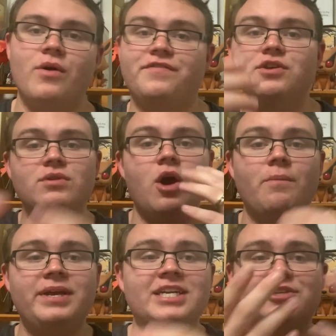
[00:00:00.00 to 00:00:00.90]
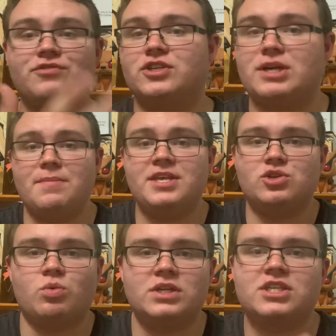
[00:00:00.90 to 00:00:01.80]
If you know meanings for of
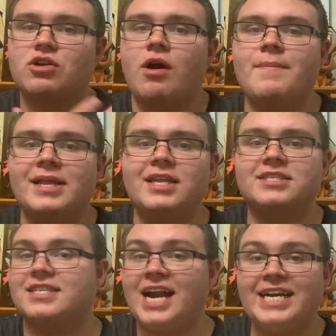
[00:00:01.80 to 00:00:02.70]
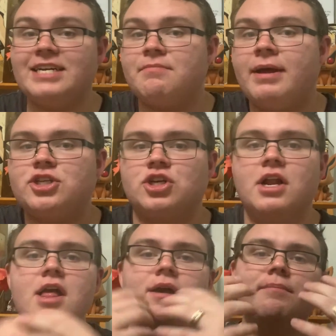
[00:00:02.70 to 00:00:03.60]
these ones that are on my list that I didn't mention,